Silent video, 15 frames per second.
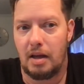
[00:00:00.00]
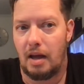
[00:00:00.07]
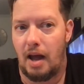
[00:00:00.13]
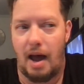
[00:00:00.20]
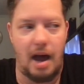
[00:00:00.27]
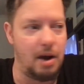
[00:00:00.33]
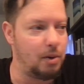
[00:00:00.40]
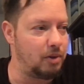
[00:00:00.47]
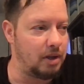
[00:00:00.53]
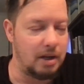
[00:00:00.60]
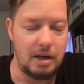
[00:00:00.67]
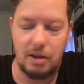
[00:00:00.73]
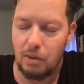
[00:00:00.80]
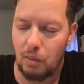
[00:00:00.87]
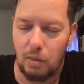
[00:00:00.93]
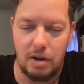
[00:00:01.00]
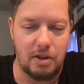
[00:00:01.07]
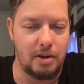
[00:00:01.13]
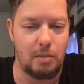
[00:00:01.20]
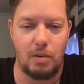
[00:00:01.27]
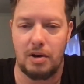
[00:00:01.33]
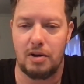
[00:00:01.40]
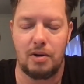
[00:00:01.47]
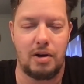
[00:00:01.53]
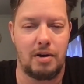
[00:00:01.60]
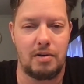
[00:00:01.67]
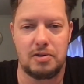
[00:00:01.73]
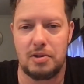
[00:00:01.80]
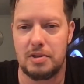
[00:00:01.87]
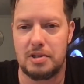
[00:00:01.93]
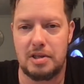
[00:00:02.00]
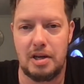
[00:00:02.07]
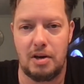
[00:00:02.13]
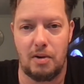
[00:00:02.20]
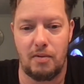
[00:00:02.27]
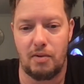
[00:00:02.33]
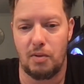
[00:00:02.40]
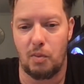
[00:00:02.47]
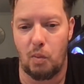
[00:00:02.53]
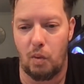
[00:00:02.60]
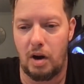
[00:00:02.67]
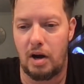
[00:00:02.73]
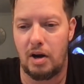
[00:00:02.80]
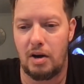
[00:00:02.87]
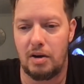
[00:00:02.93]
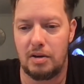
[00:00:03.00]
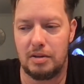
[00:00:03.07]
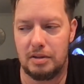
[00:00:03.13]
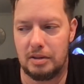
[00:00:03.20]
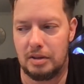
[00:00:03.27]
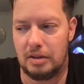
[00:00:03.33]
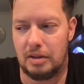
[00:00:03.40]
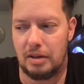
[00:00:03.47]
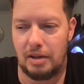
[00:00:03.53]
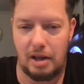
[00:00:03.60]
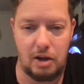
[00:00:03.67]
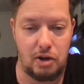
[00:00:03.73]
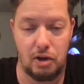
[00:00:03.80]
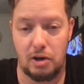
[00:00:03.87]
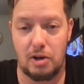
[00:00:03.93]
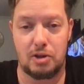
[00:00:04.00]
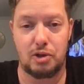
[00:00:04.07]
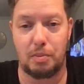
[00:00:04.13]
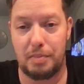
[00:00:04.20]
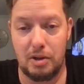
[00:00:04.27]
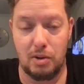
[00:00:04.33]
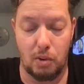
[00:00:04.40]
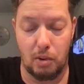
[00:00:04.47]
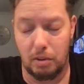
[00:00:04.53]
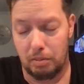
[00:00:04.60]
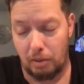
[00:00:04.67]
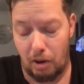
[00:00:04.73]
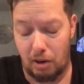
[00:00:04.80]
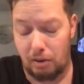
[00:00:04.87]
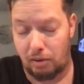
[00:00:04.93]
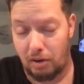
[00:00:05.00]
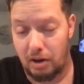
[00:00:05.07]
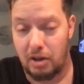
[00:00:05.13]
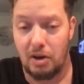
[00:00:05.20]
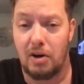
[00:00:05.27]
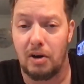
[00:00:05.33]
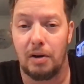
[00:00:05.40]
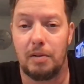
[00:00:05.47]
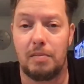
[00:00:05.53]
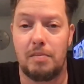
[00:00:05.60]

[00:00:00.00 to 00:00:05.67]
I don't think either one of them want to go to Arizona State over where they could also be or already are.